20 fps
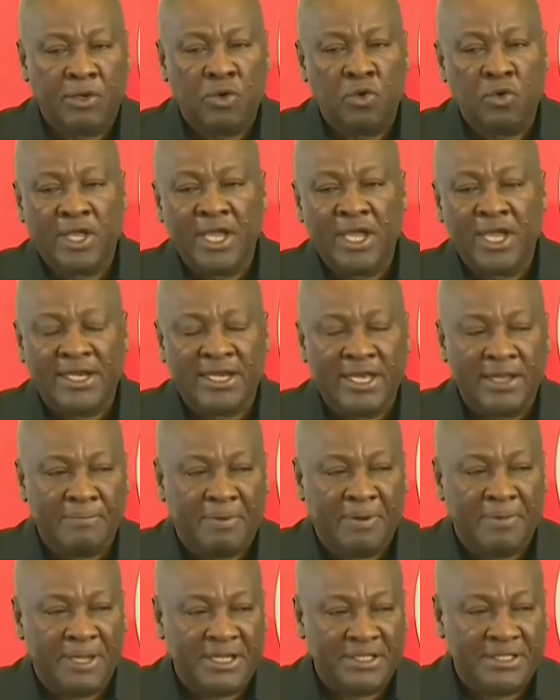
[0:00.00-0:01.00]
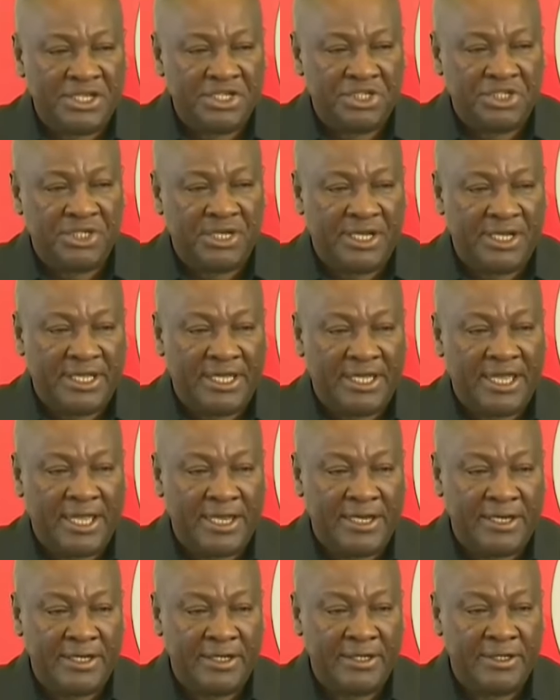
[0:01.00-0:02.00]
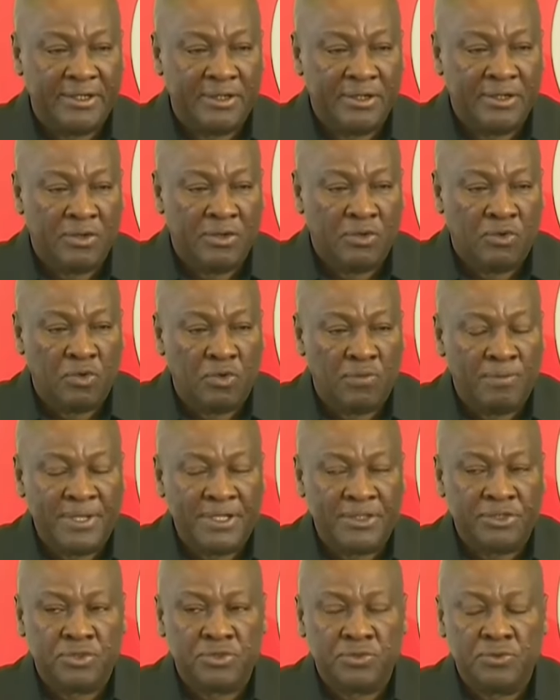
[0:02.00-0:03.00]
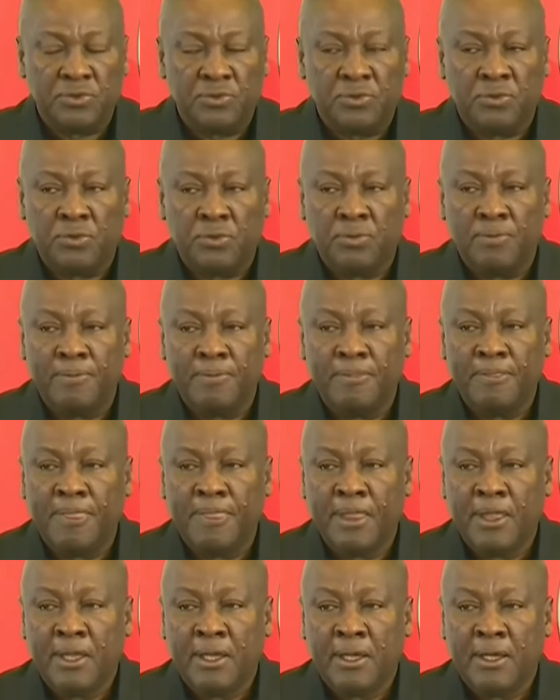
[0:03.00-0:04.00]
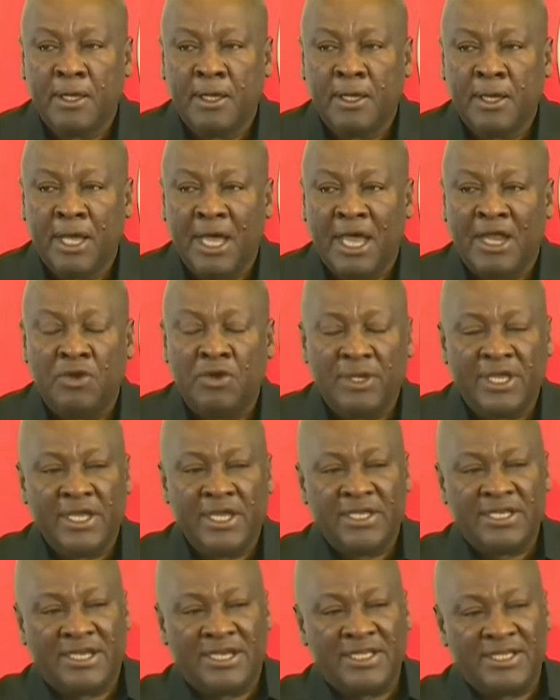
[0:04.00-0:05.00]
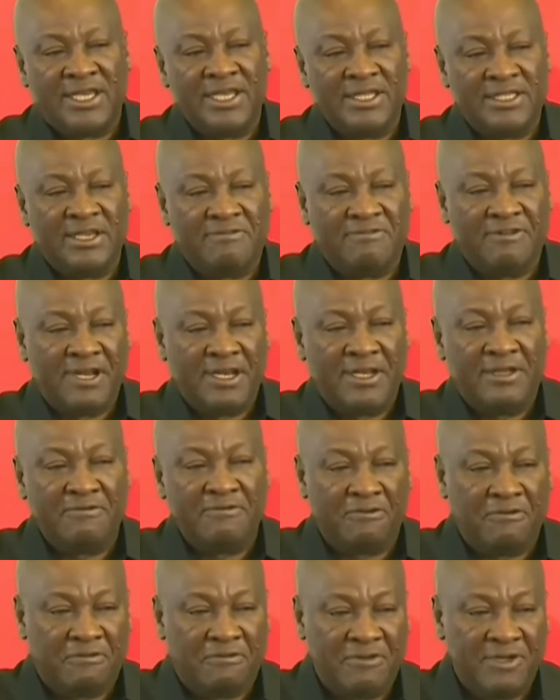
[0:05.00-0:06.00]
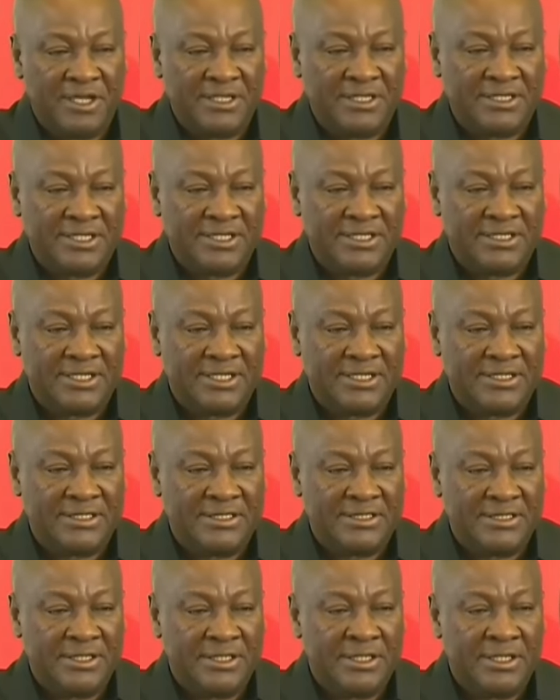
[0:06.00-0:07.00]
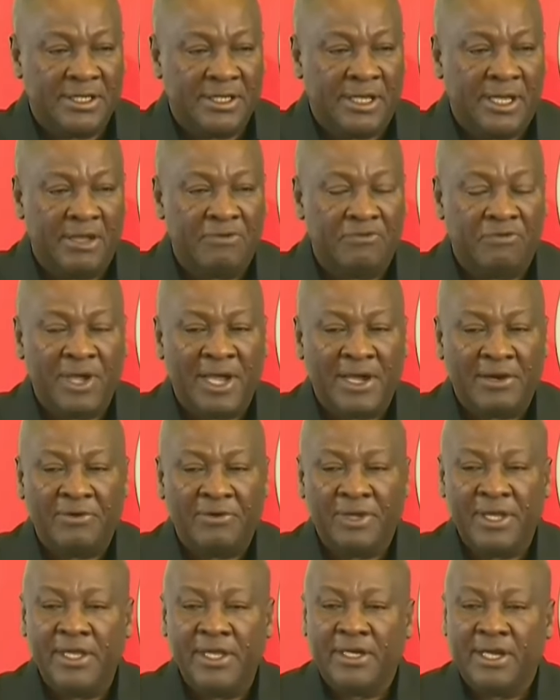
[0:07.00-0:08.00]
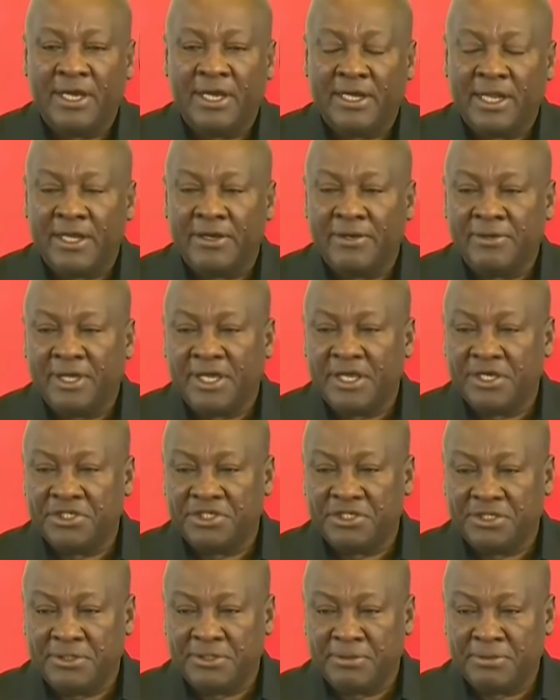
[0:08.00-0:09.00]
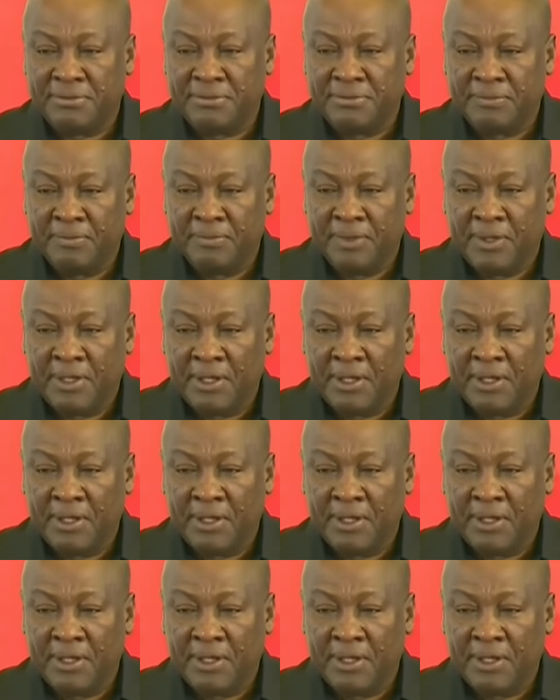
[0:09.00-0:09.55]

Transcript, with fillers: looking at the implementation again will be to allocate dedicated funding for free SHS. If we agree that education